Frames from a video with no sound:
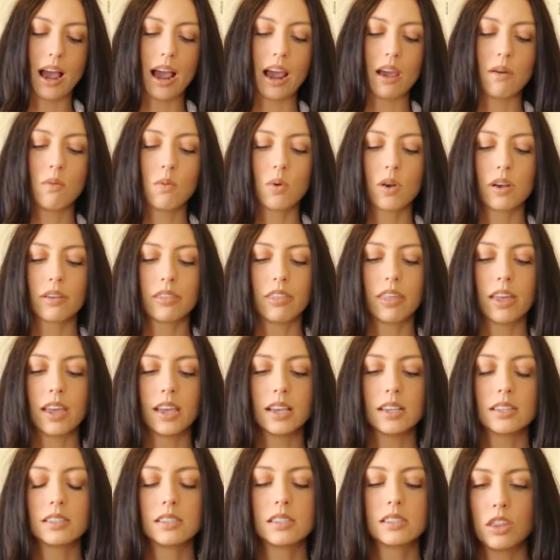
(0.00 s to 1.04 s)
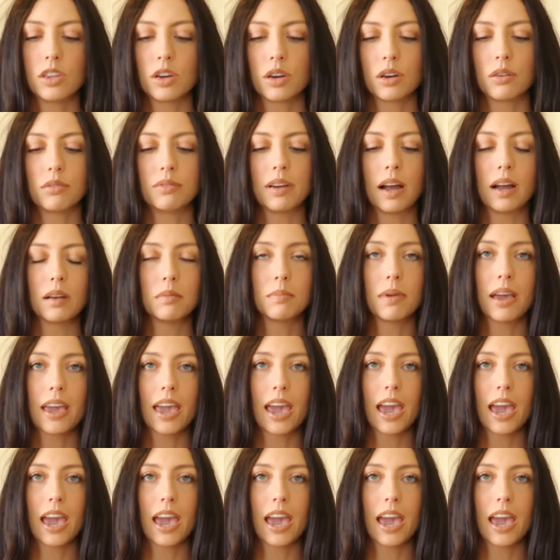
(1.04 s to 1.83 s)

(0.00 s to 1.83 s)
i wore this either around my